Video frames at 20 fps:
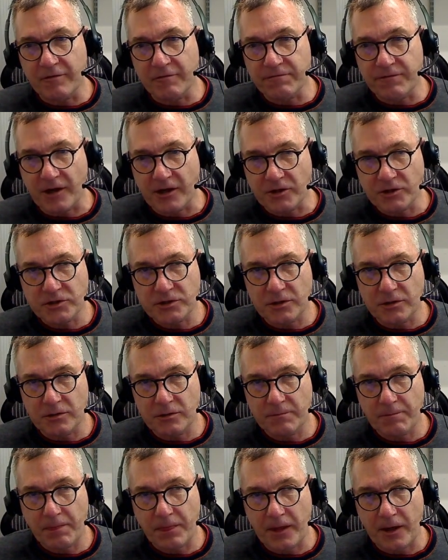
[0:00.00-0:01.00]

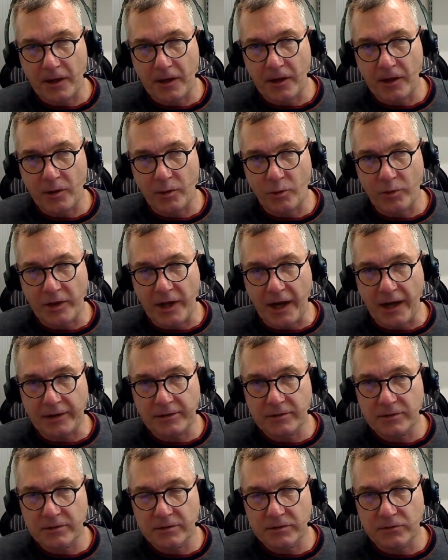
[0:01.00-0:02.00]
function without
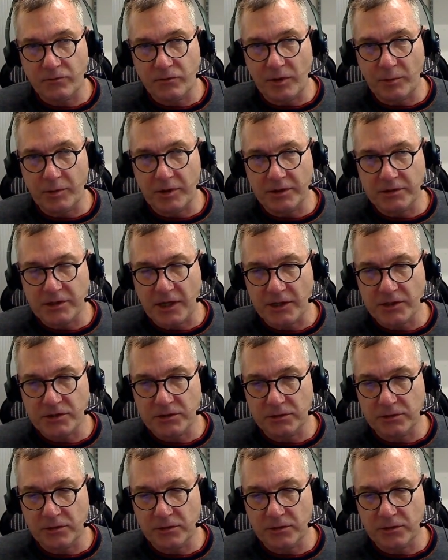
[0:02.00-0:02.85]
rehabilitation.